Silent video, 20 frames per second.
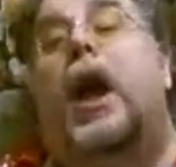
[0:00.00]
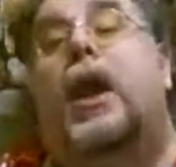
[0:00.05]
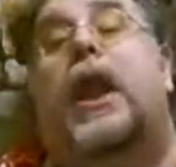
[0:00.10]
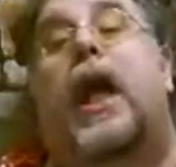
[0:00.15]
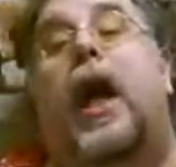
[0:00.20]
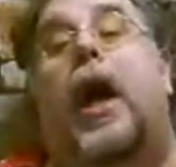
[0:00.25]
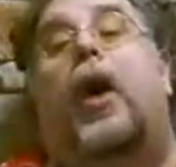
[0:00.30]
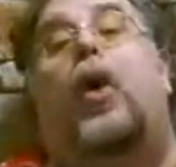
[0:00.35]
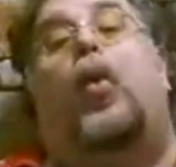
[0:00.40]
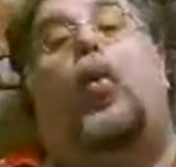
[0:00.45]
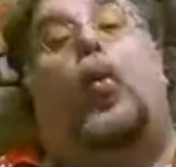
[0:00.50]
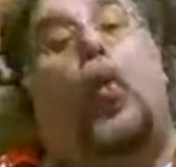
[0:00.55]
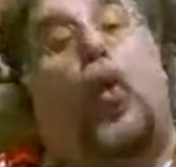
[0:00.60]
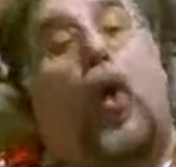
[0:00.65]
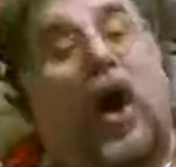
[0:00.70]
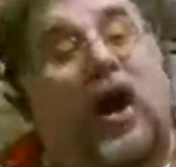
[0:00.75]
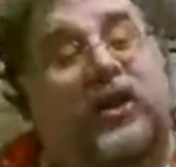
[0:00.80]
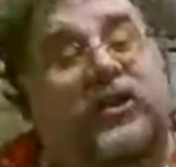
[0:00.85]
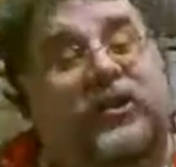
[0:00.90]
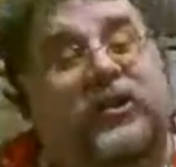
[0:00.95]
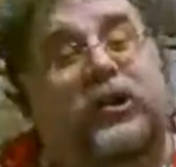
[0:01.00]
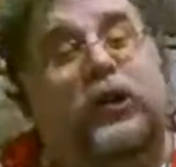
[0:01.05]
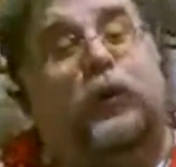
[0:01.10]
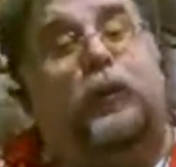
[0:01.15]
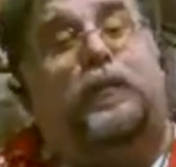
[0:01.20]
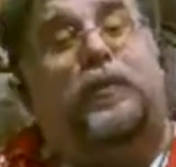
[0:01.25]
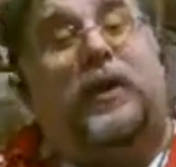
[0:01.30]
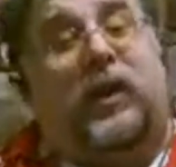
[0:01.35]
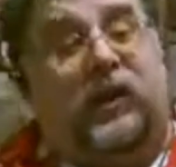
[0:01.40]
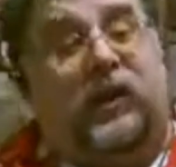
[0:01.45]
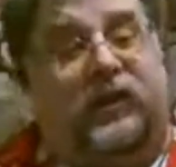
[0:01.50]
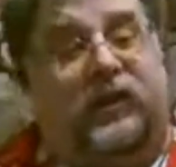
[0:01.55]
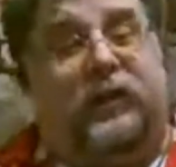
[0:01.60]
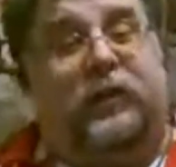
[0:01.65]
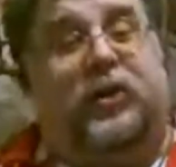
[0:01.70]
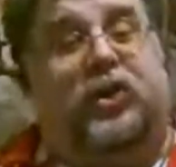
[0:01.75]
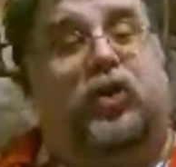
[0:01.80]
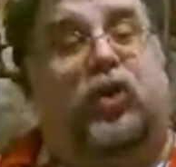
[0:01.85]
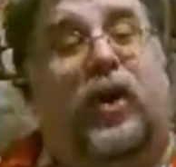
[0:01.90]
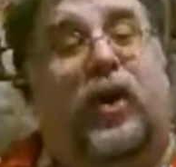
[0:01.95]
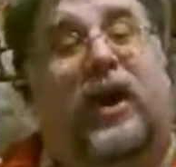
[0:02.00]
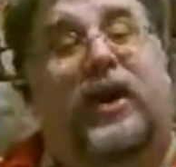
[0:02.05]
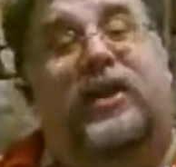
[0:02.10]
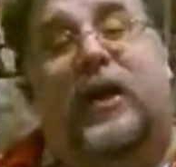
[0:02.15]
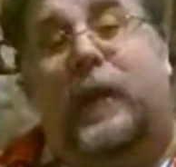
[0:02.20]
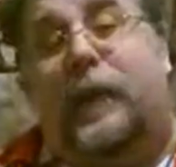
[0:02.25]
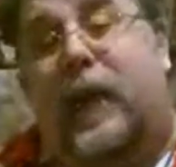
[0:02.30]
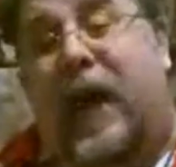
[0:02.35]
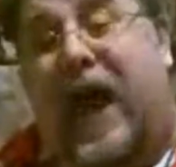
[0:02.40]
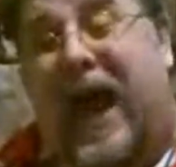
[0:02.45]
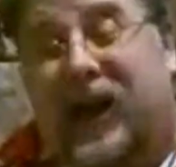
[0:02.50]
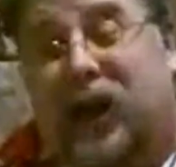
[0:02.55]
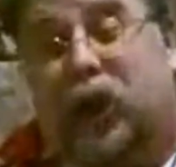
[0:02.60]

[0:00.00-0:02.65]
Now, once you build some strength up,